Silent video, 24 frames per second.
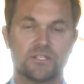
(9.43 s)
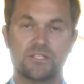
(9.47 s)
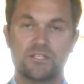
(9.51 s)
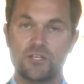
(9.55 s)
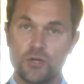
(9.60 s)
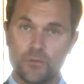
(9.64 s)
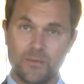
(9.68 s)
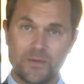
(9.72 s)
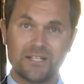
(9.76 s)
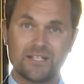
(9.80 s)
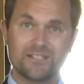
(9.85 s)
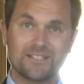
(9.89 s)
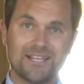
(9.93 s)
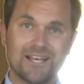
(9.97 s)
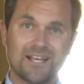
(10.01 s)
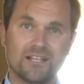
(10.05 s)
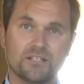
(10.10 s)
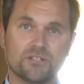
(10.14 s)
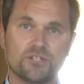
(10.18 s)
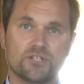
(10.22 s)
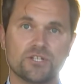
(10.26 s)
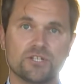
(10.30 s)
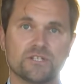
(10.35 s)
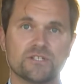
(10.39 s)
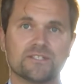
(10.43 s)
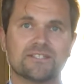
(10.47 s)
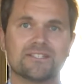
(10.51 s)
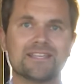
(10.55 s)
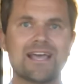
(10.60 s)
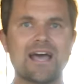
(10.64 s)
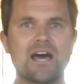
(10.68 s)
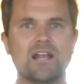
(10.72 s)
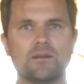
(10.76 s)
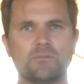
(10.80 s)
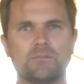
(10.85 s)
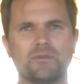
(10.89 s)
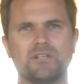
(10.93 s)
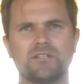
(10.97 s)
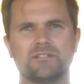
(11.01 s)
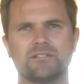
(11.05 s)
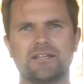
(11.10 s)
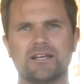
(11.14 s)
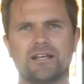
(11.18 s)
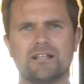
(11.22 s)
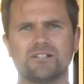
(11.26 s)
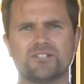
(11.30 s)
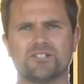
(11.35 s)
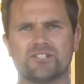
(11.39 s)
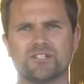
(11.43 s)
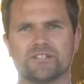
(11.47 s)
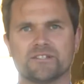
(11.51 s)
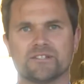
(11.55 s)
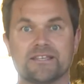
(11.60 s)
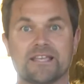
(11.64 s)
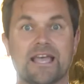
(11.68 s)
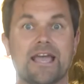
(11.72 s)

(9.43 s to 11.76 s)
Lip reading: human intelligence, animal intelligence,